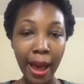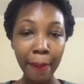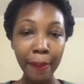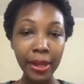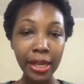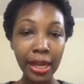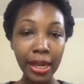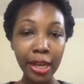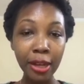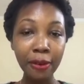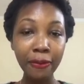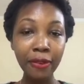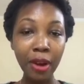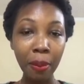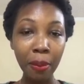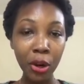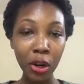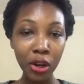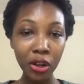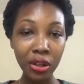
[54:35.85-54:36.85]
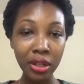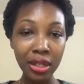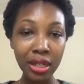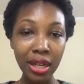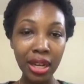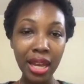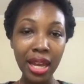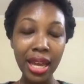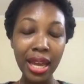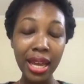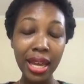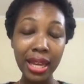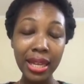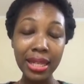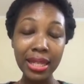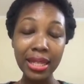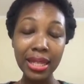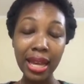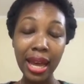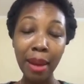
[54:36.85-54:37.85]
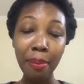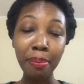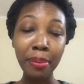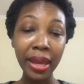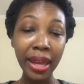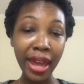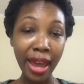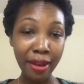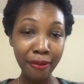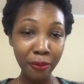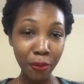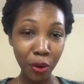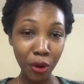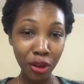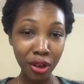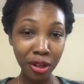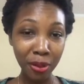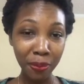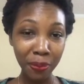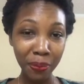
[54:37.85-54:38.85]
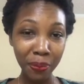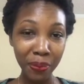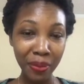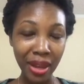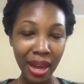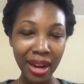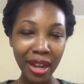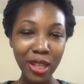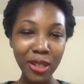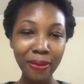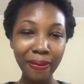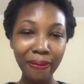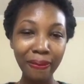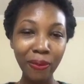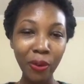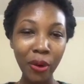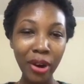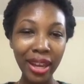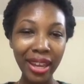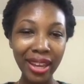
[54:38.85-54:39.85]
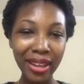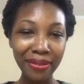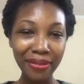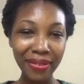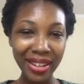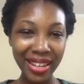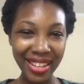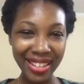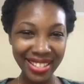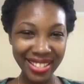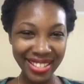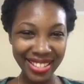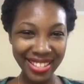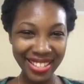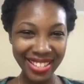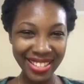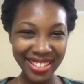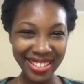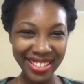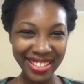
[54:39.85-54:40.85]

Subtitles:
healing from hurt, is a big F word, and it's forgiveness.